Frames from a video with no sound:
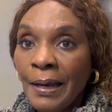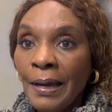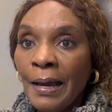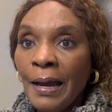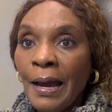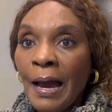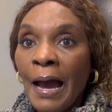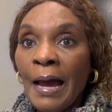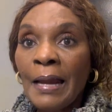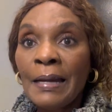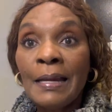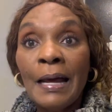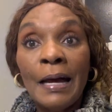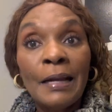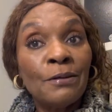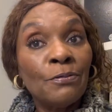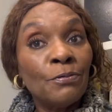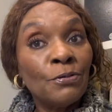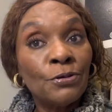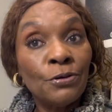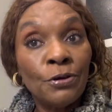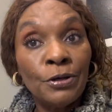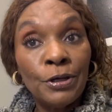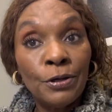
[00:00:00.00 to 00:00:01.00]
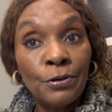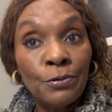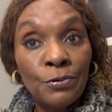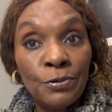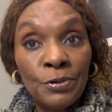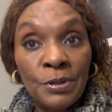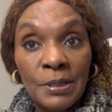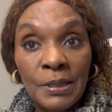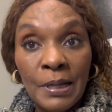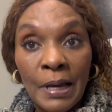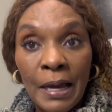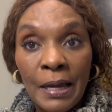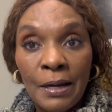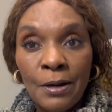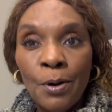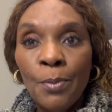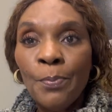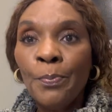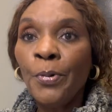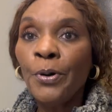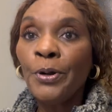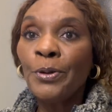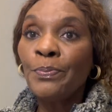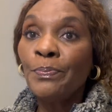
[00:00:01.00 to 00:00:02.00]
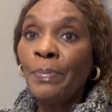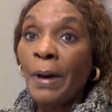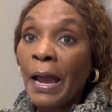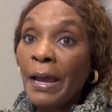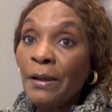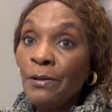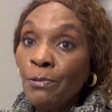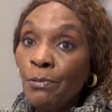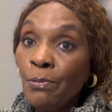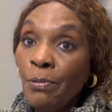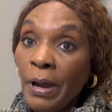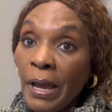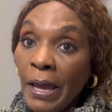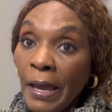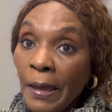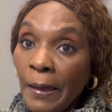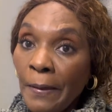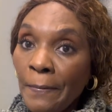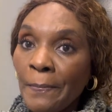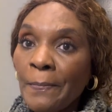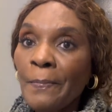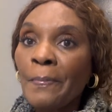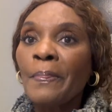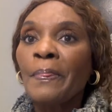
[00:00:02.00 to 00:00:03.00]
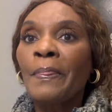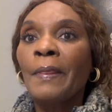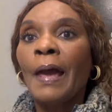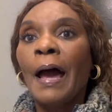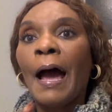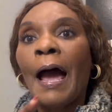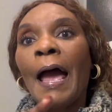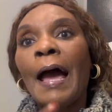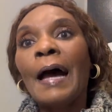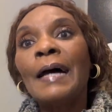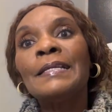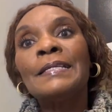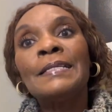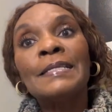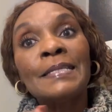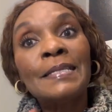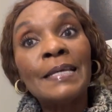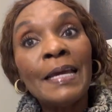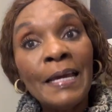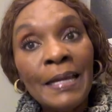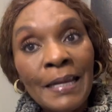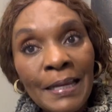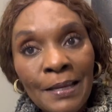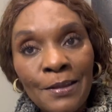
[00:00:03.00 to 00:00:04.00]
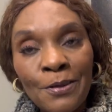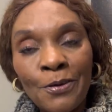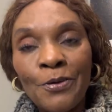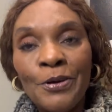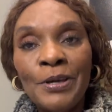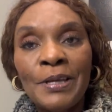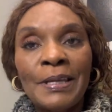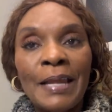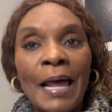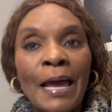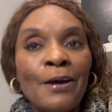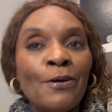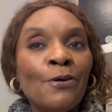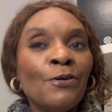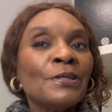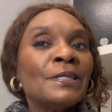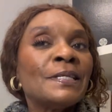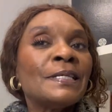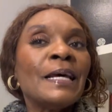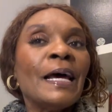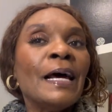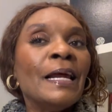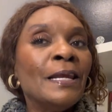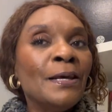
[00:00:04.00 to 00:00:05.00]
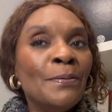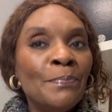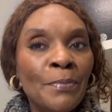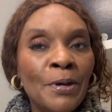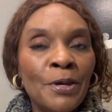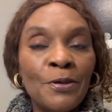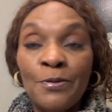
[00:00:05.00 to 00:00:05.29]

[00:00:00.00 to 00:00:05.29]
And that was not a good sign. But by the way, I had seen, so it's like God telling me.